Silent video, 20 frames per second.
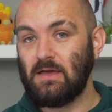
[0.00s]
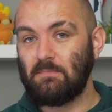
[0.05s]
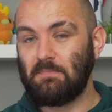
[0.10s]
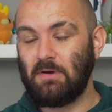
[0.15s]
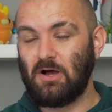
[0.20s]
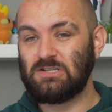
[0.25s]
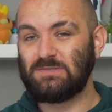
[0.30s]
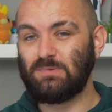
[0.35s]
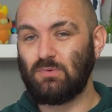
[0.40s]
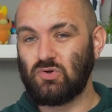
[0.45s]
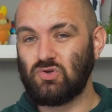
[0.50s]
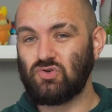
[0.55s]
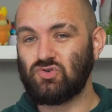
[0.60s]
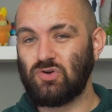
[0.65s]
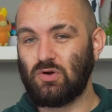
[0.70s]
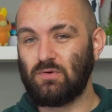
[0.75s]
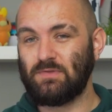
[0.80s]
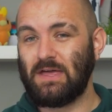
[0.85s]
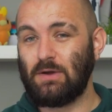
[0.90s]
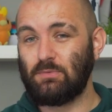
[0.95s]
passport
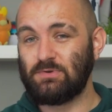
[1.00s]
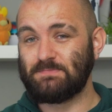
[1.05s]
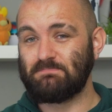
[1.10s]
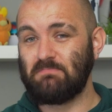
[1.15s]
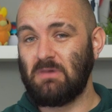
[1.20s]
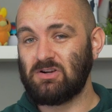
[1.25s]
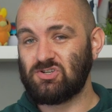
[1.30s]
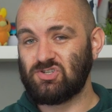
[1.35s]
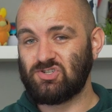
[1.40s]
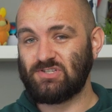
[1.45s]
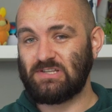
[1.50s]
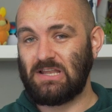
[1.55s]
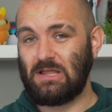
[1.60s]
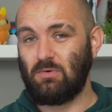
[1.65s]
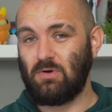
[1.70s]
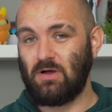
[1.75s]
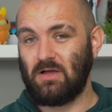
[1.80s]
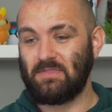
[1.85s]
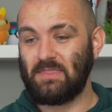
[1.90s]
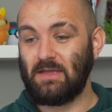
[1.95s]
control there was much slower.